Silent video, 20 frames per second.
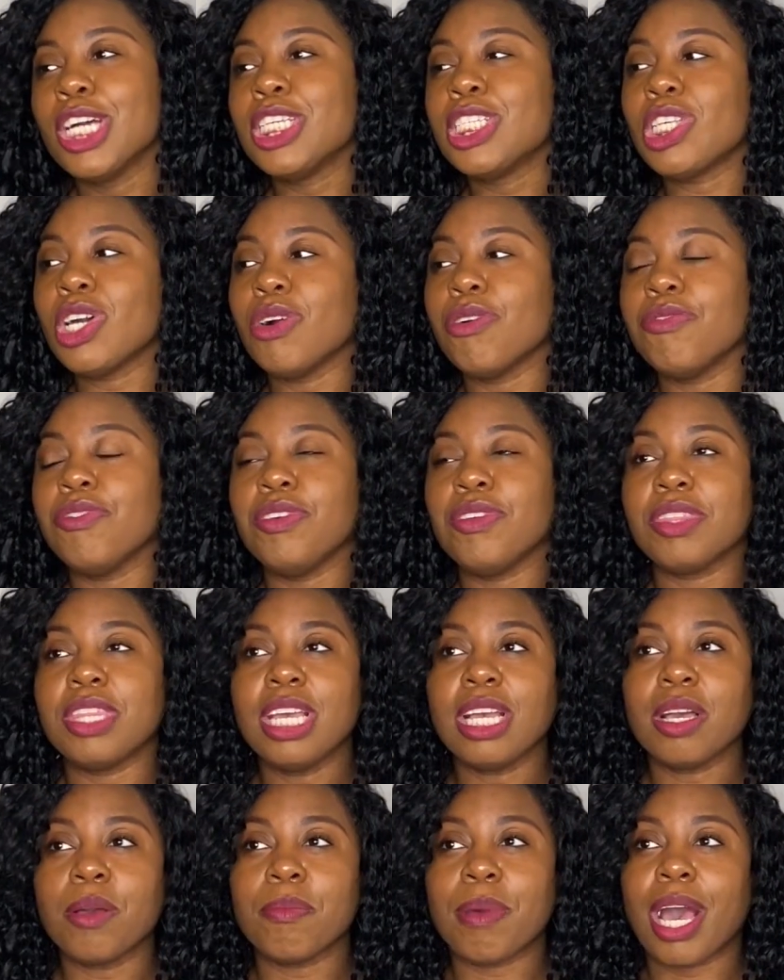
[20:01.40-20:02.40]
So if you
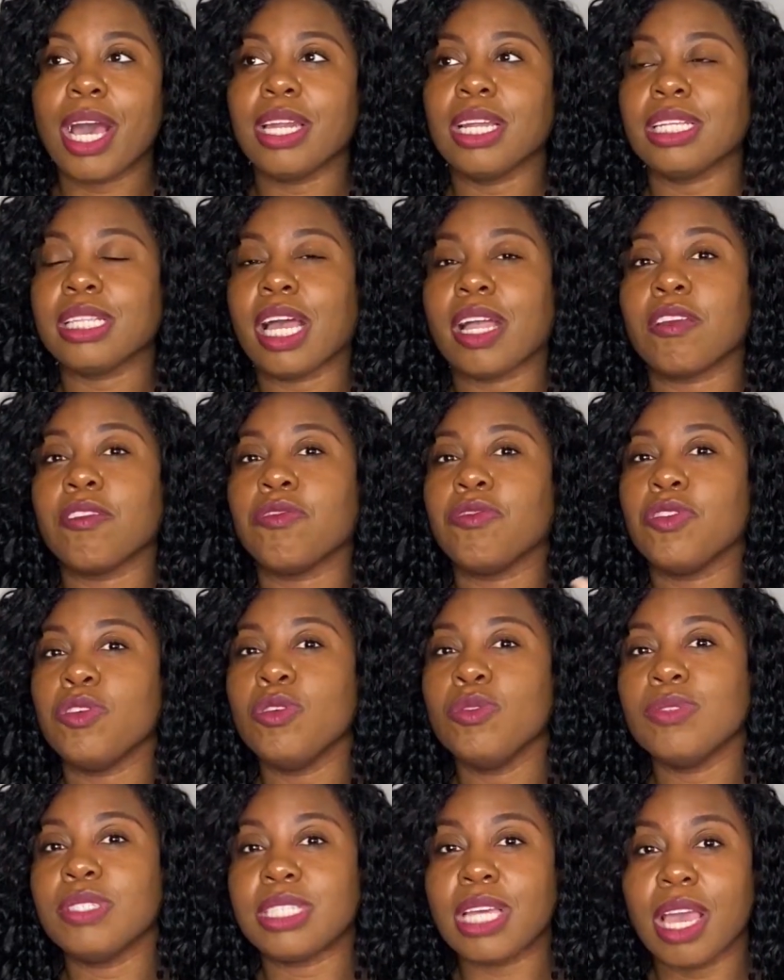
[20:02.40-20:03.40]
think about it, like if
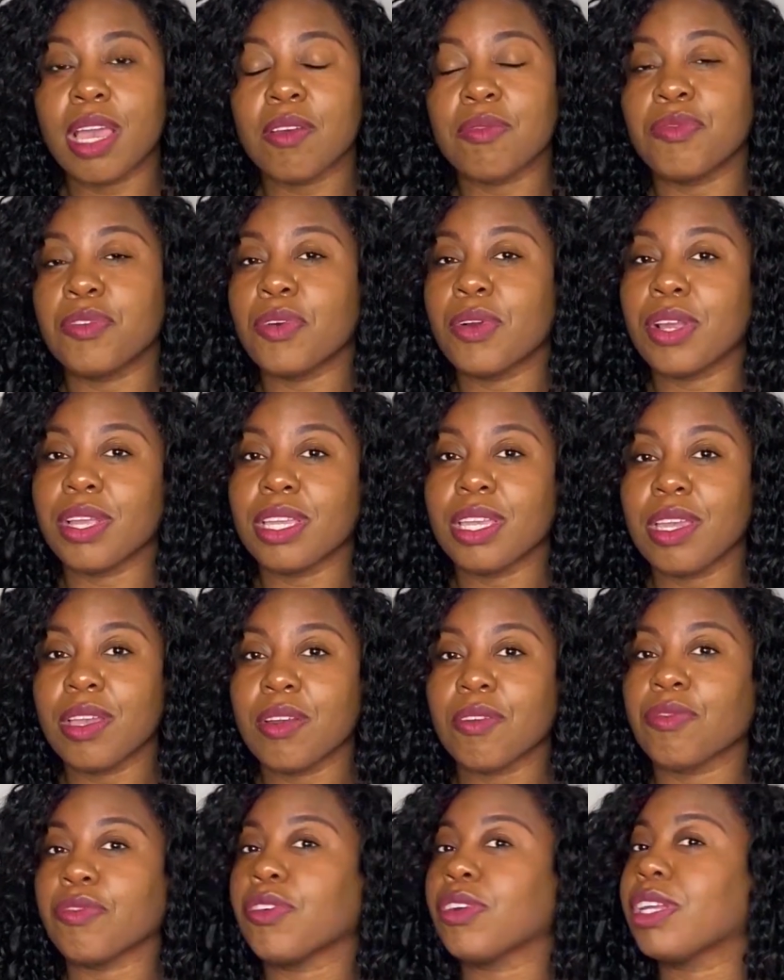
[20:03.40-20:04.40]
you save for a
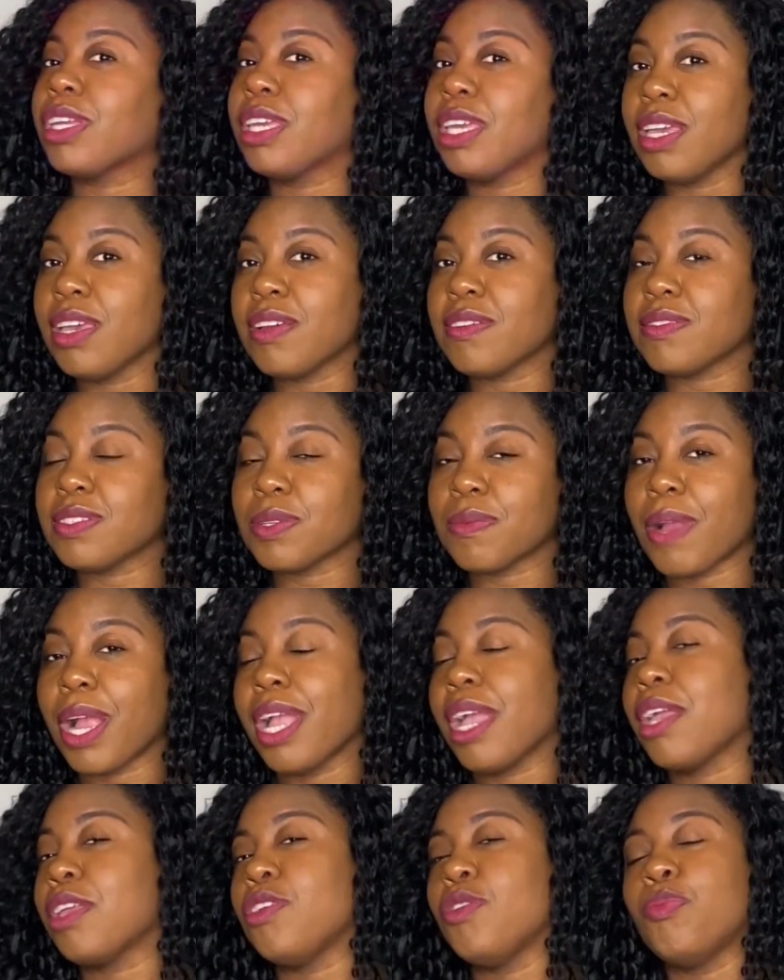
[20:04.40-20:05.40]
year for gifts,
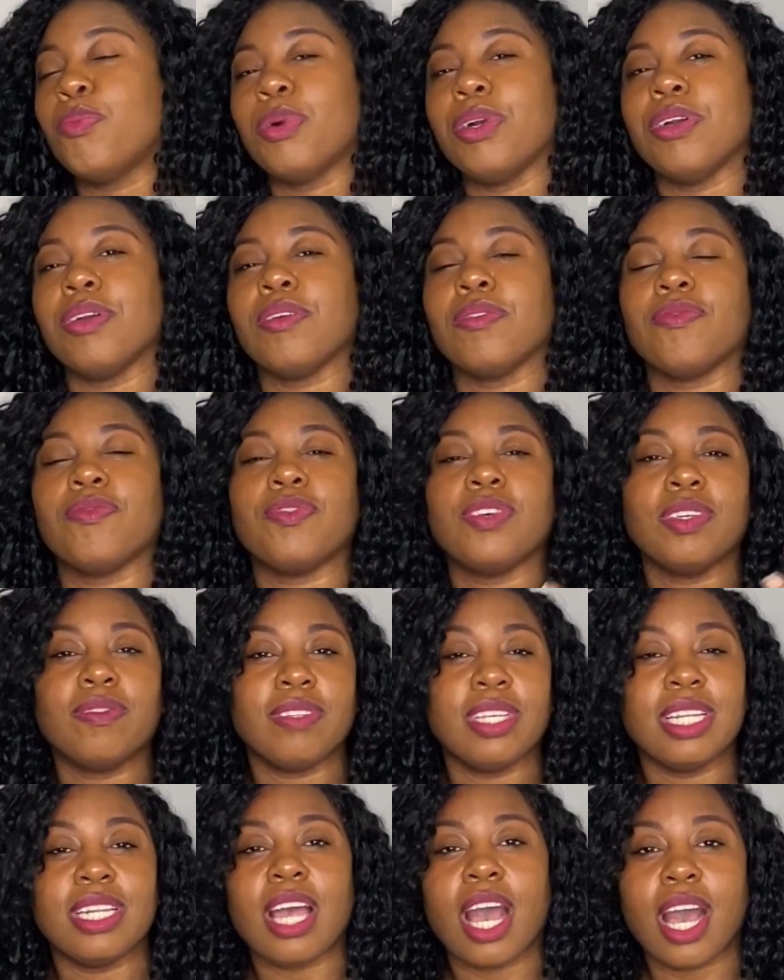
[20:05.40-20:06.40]
right, and you put
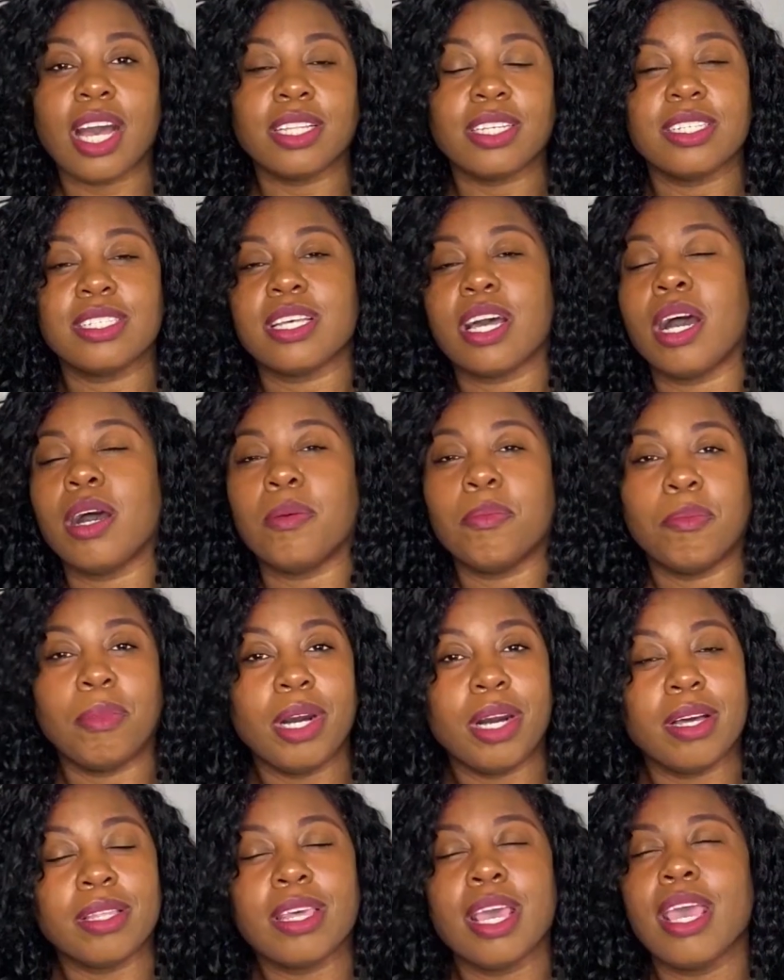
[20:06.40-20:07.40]
$50 a
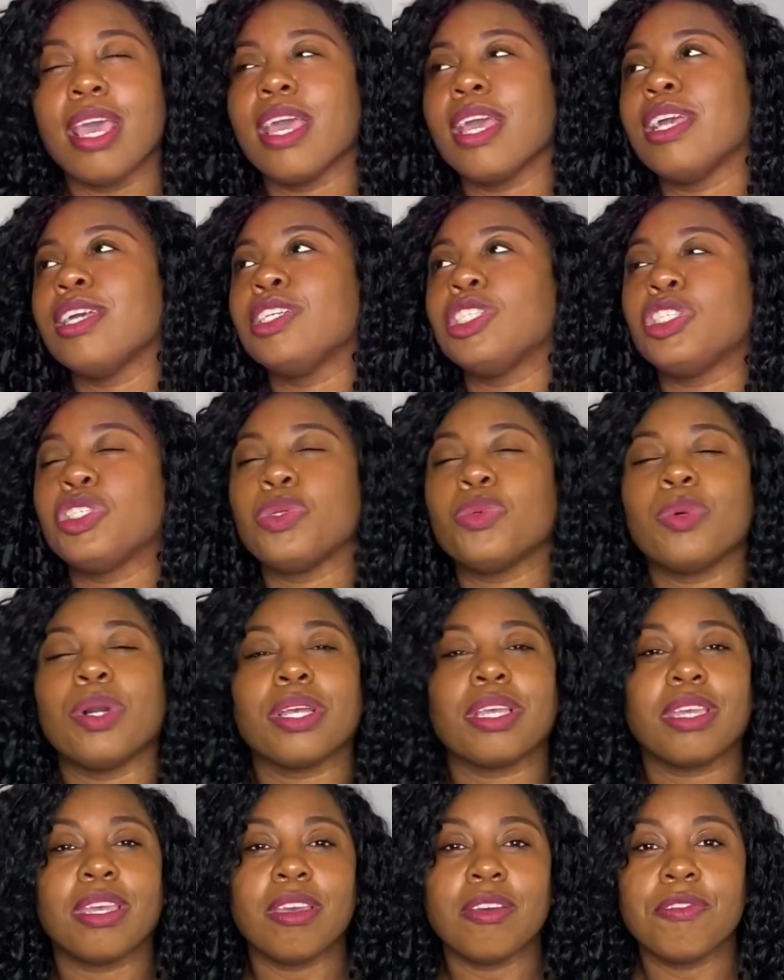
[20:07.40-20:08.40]
month into a
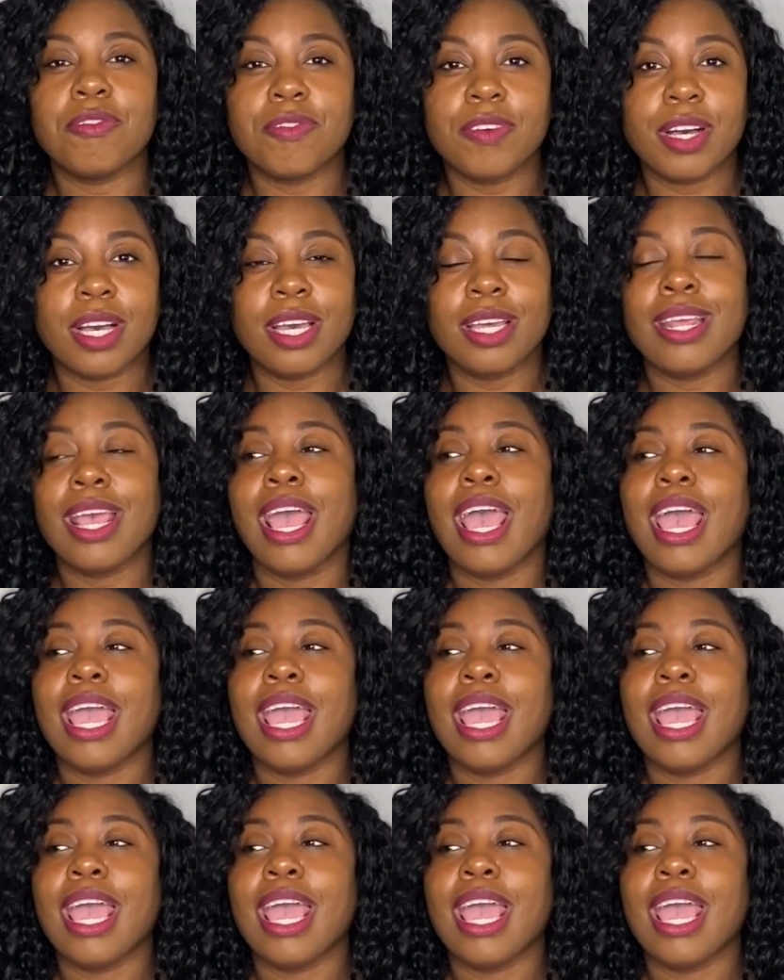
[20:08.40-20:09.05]
gift fund,